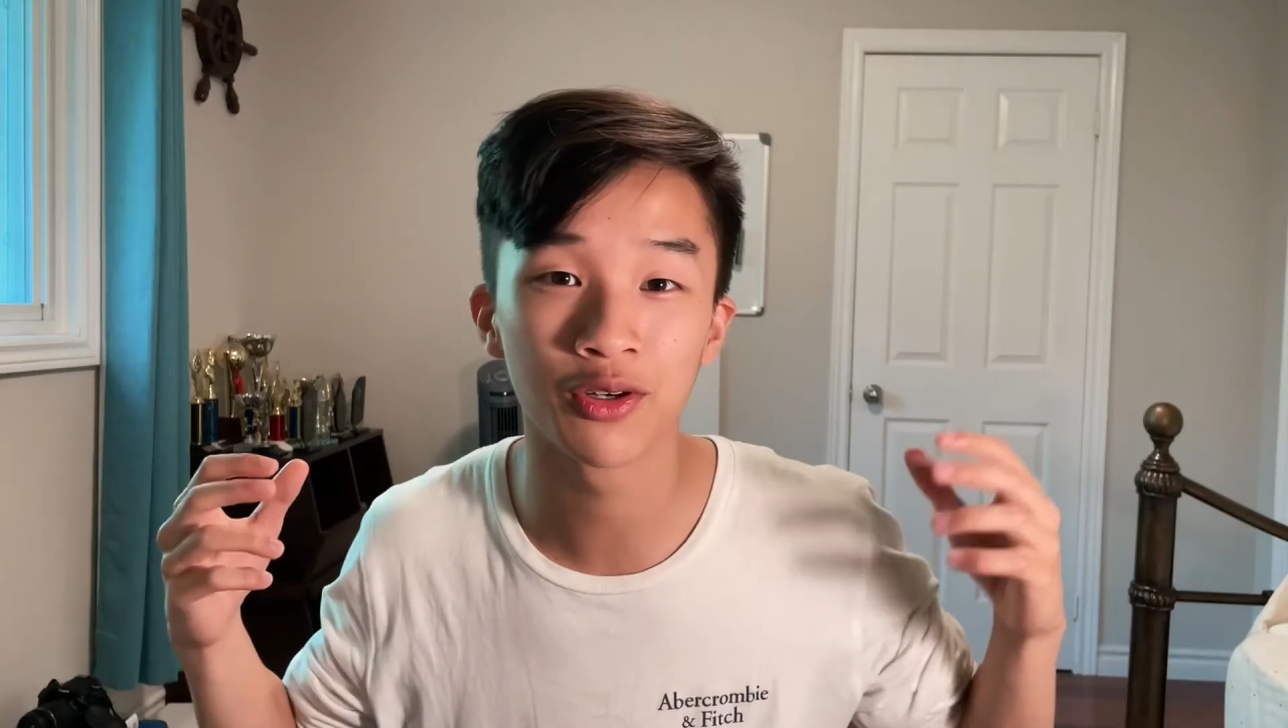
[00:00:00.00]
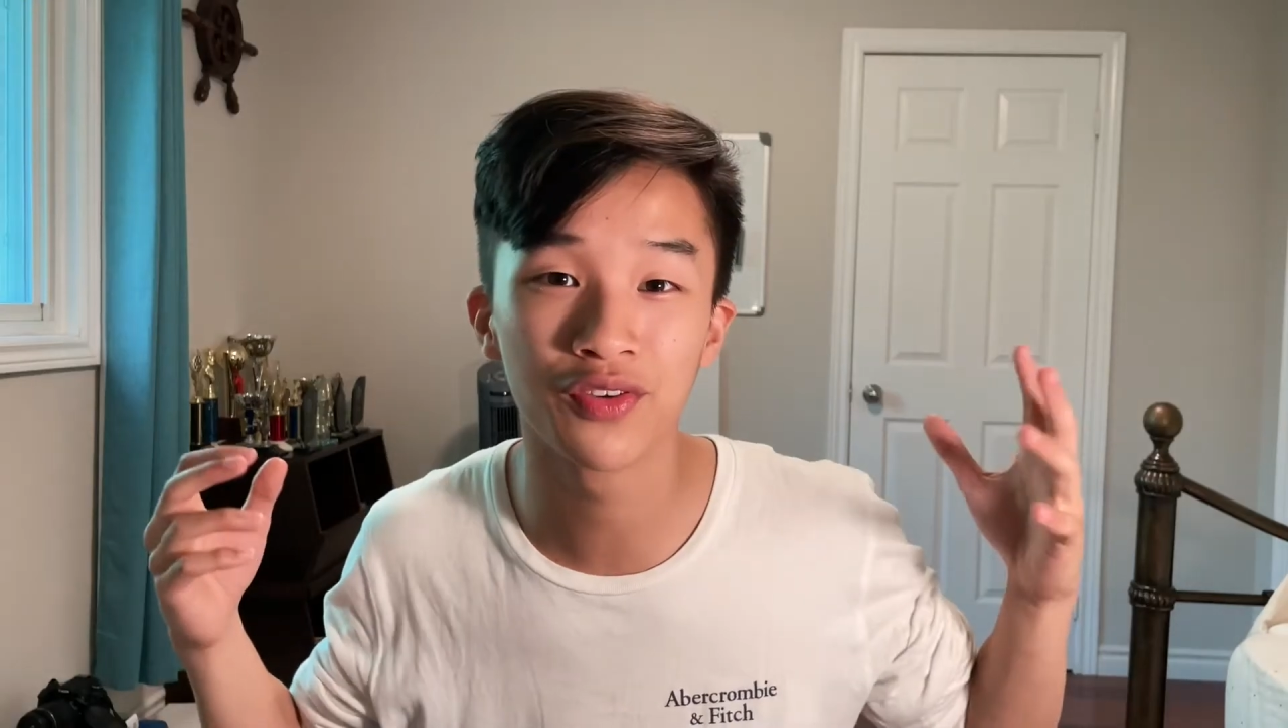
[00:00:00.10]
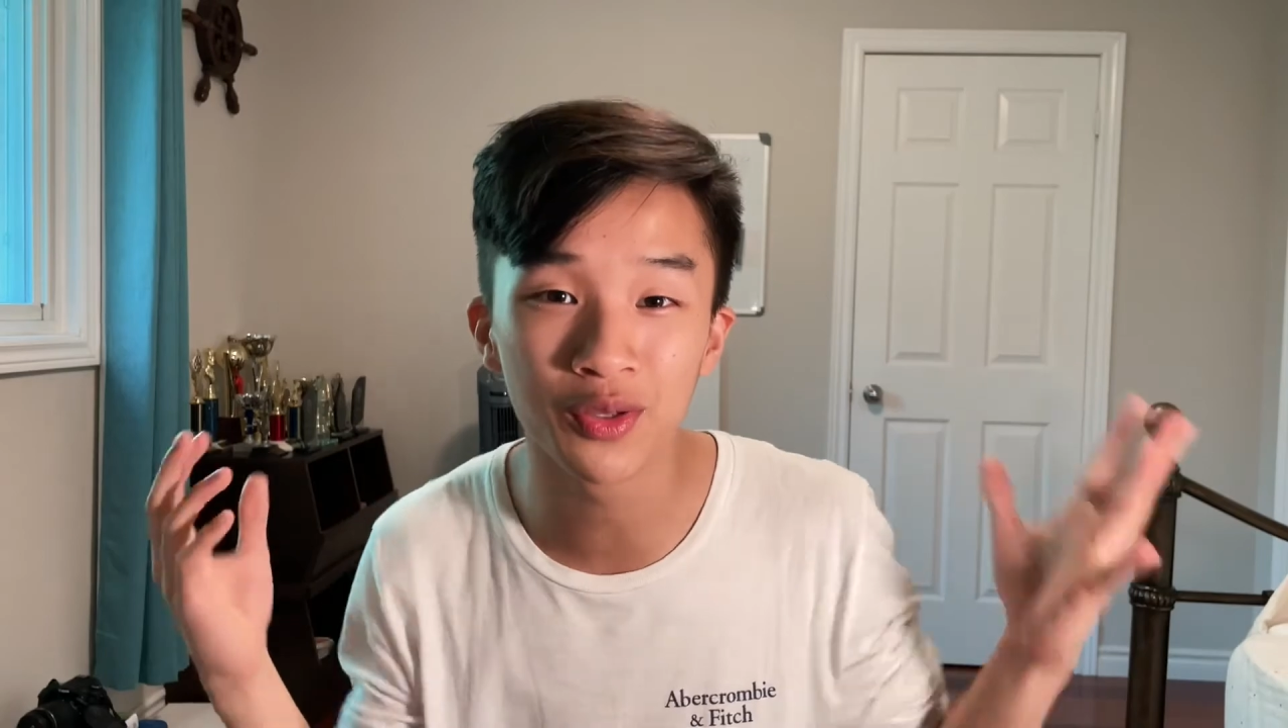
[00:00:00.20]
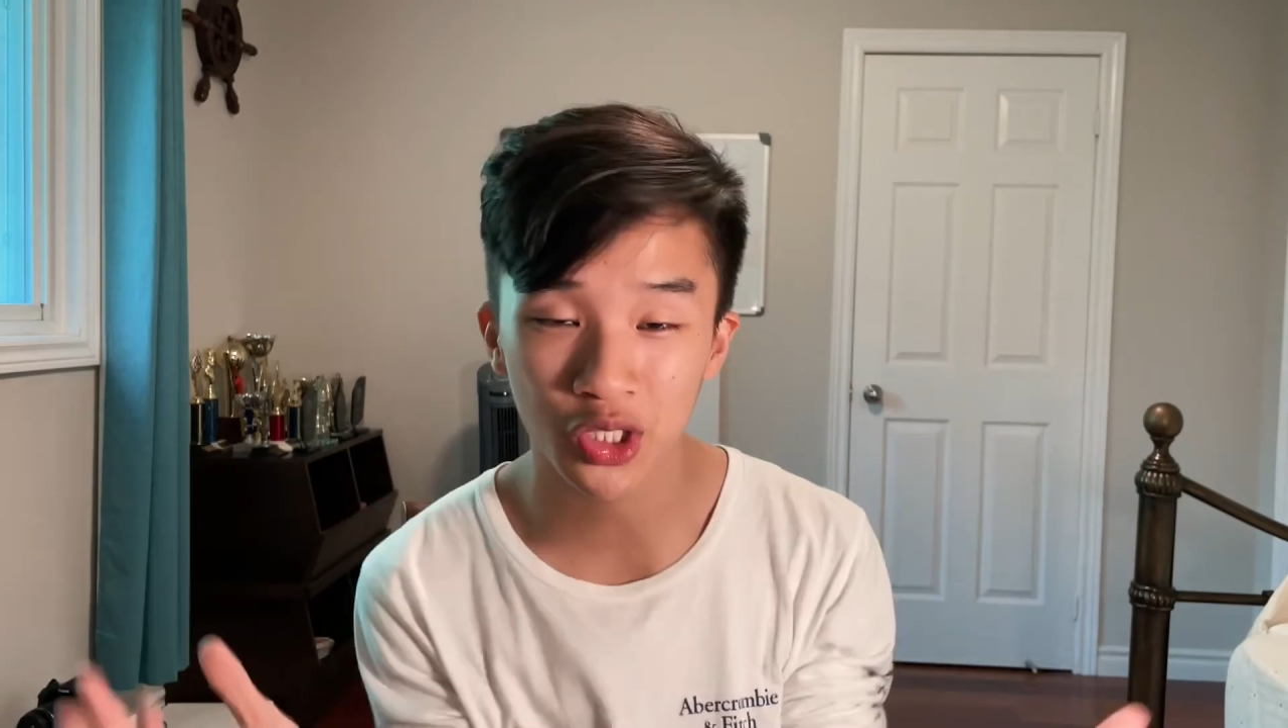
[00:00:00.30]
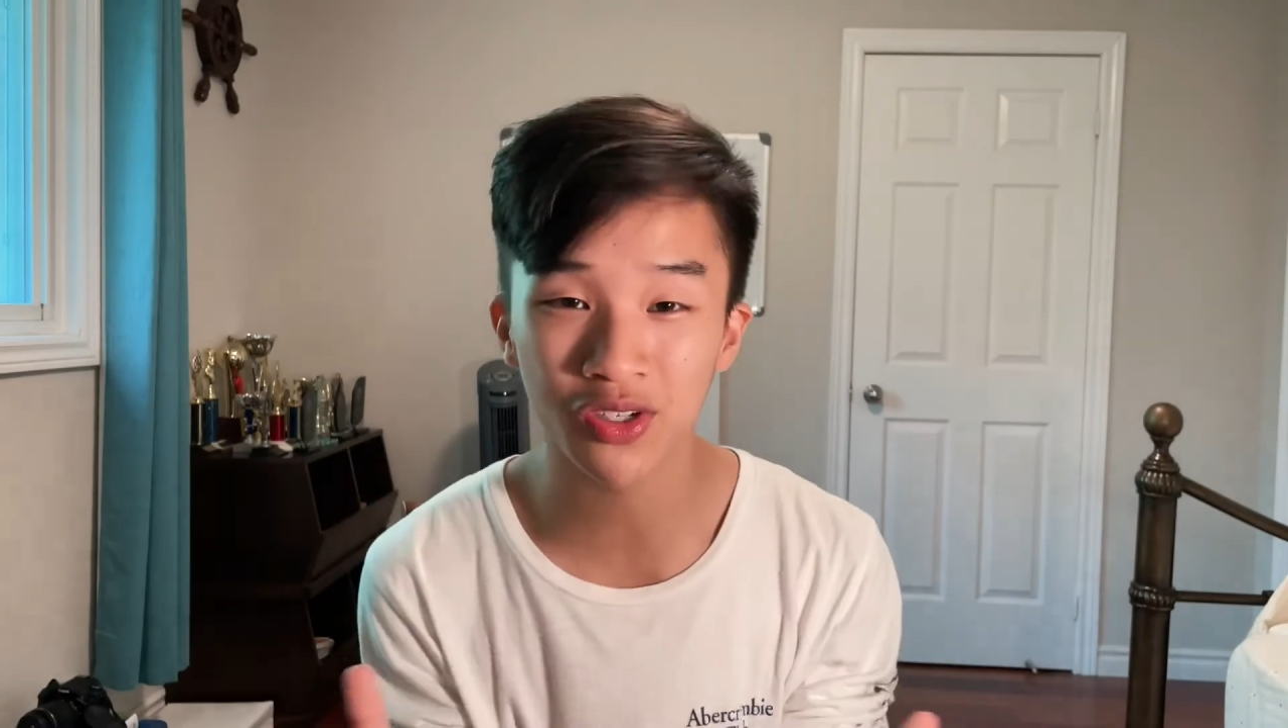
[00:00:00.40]
if you
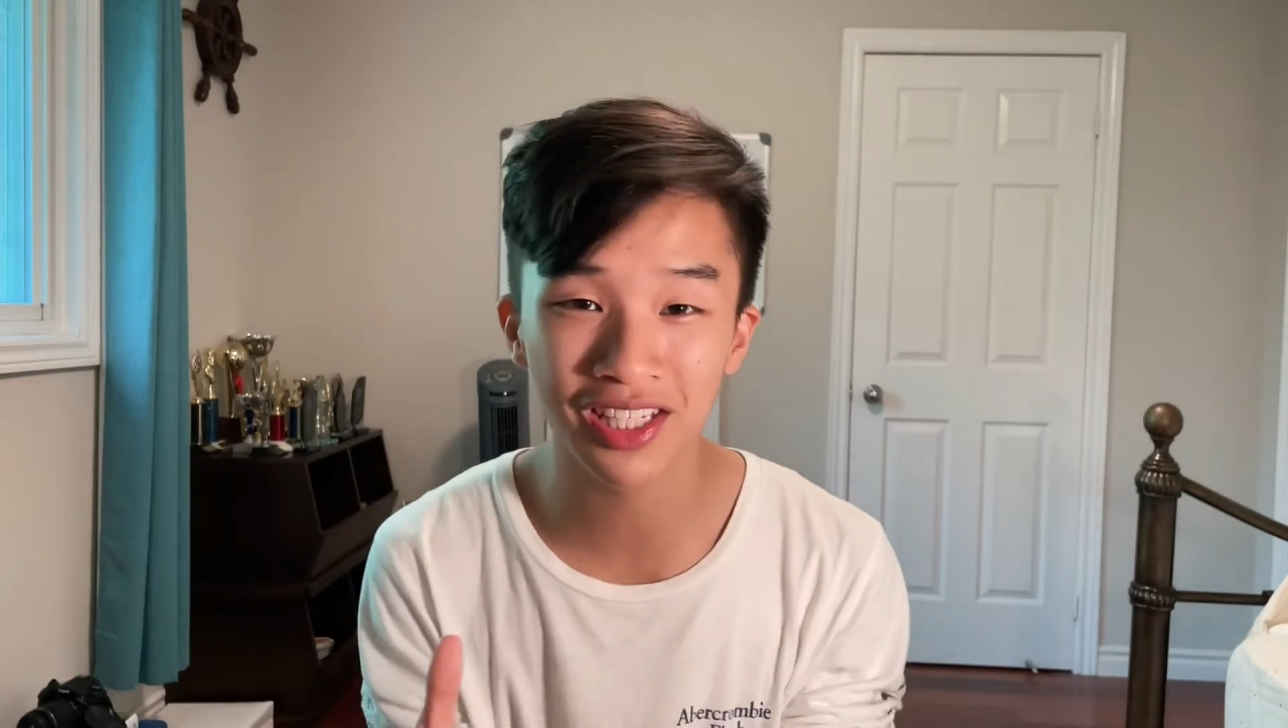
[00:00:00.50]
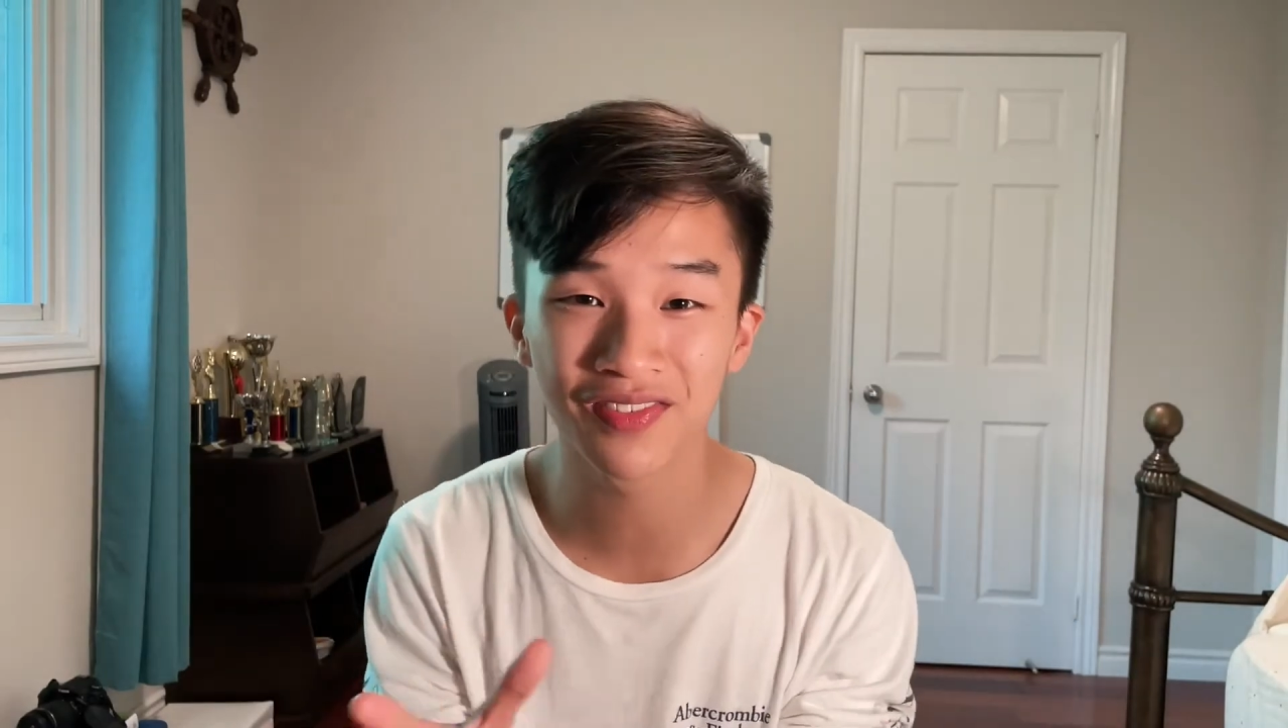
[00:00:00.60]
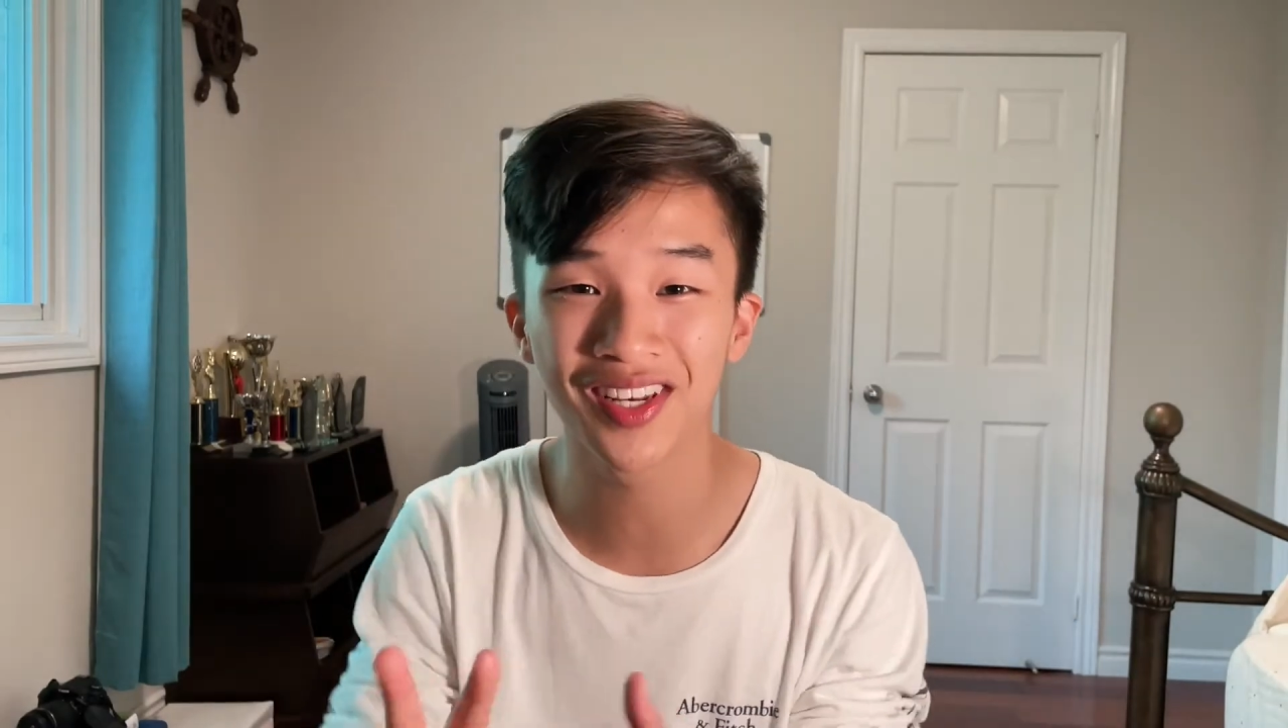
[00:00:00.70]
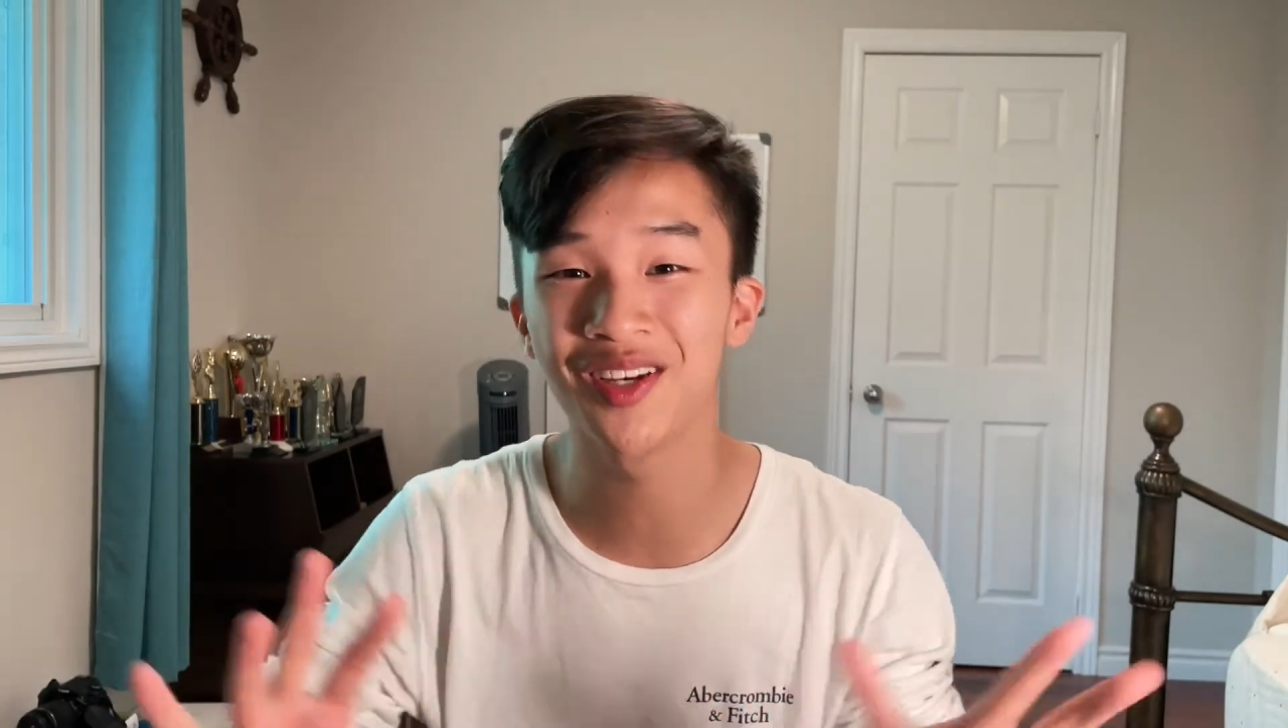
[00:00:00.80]
enjoyed this video,